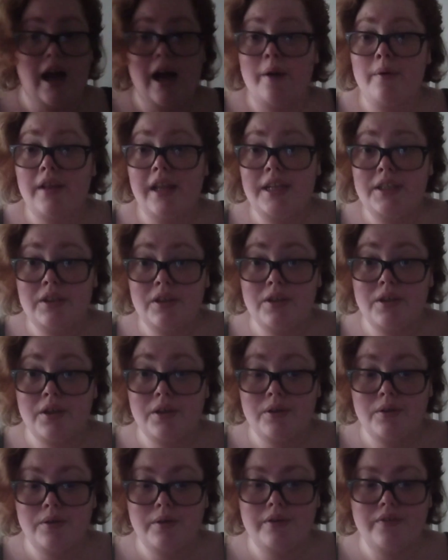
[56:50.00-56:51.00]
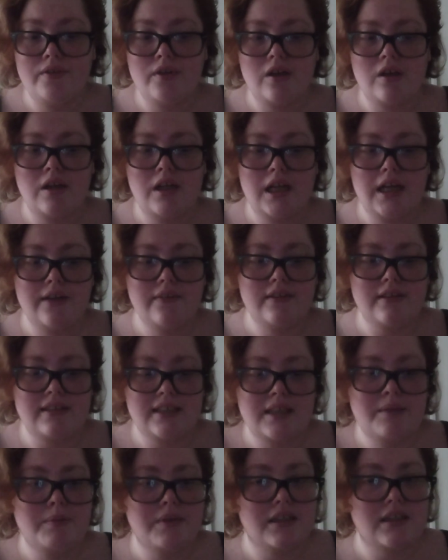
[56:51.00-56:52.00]
I like to know if y'all have a
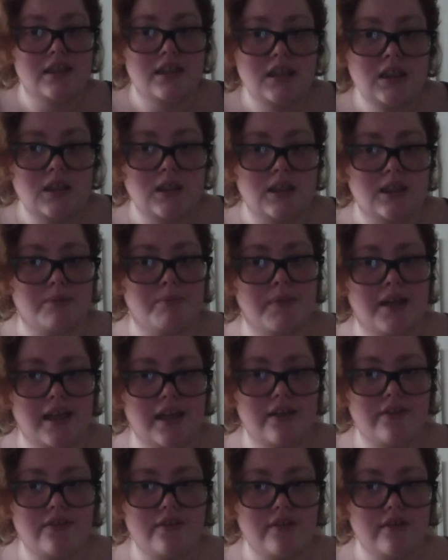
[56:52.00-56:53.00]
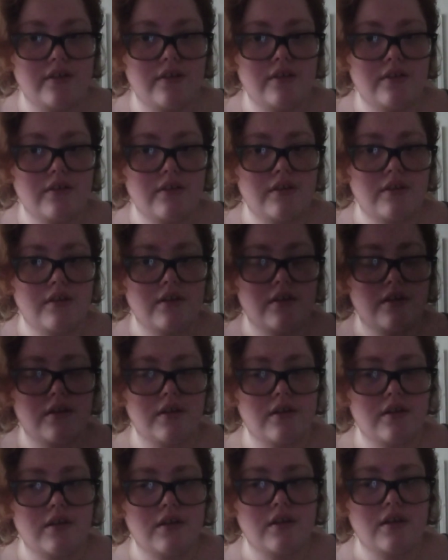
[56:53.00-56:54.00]
deep conditioning mask,
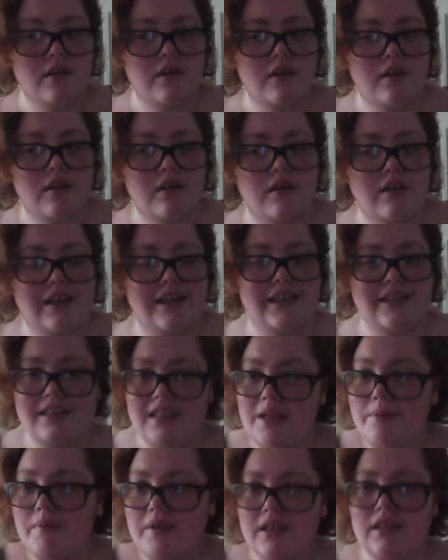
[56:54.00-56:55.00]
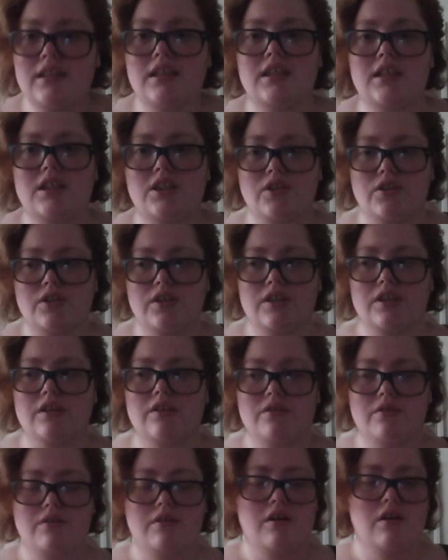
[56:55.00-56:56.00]
like a deep
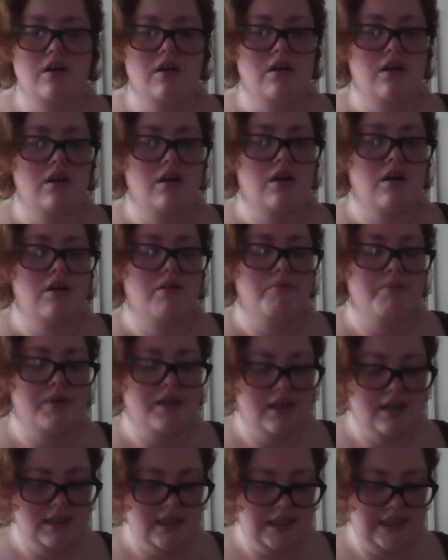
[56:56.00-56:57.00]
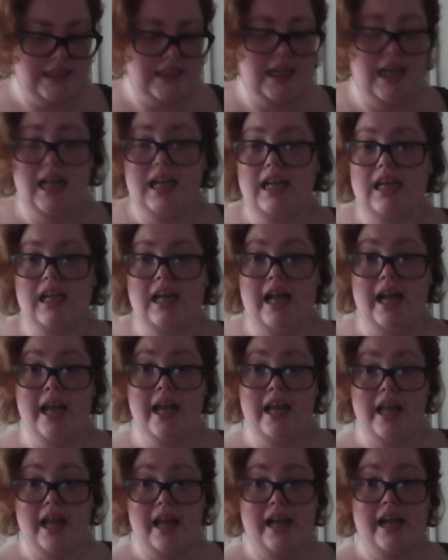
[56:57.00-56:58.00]
conditioner, because I
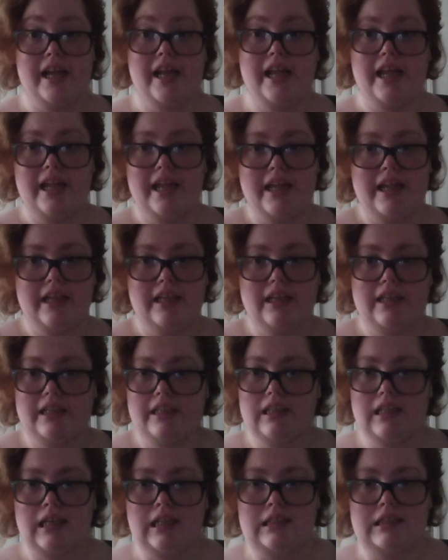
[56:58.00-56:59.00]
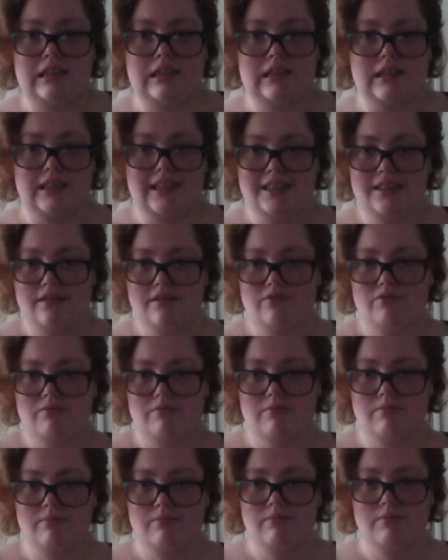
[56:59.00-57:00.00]
I I I need it.
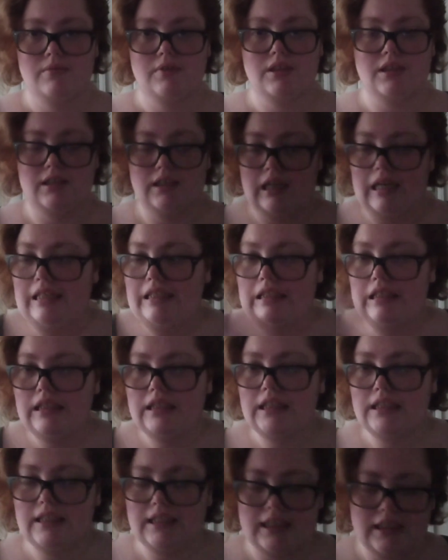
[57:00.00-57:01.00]
I need